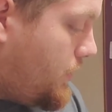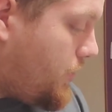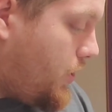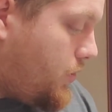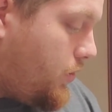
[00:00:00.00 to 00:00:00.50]

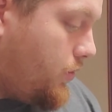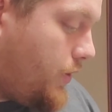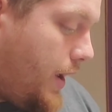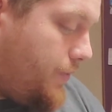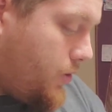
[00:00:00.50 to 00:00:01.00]
totals
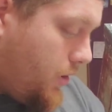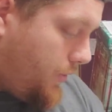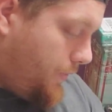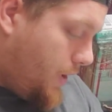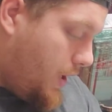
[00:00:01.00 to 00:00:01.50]
after all the
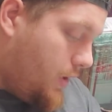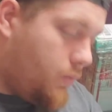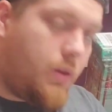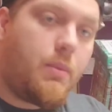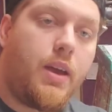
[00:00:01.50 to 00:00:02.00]
fees,
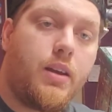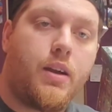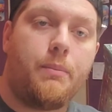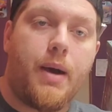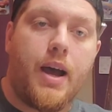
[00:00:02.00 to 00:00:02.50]
we made a
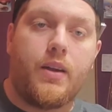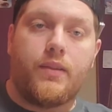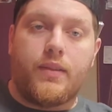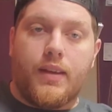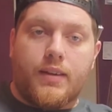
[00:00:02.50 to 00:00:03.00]
combined of
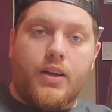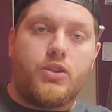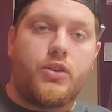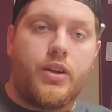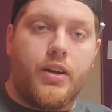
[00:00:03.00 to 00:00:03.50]

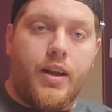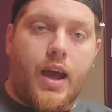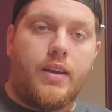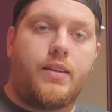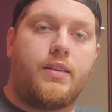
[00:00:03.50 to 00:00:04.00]

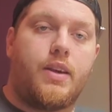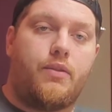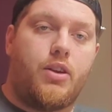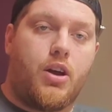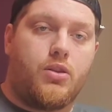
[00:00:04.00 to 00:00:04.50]

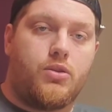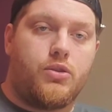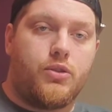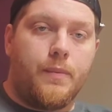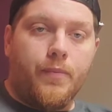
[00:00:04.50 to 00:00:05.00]
$697.
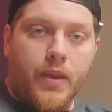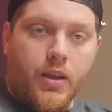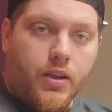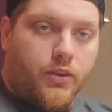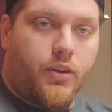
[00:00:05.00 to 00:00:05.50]

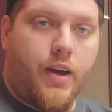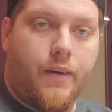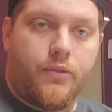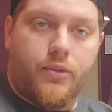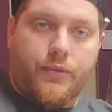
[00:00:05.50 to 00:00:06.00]
So
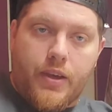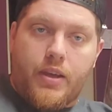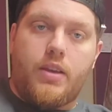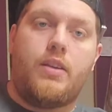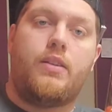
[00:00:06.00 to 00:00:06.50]
after the
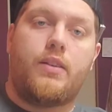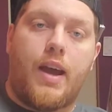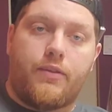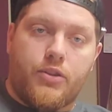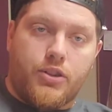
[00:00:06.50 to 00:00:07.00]
fees,
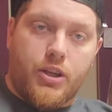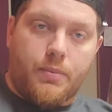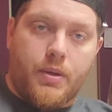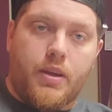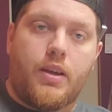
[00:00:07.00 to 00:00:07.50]
after
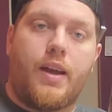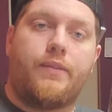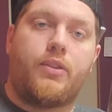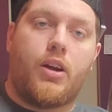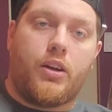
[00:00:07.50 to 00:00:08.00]
shipping,
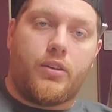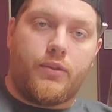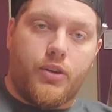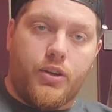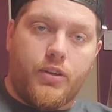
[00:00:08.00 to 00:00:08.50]
after cost of
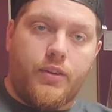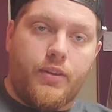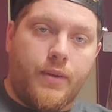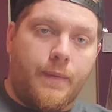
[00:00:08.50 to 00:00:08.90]
goods,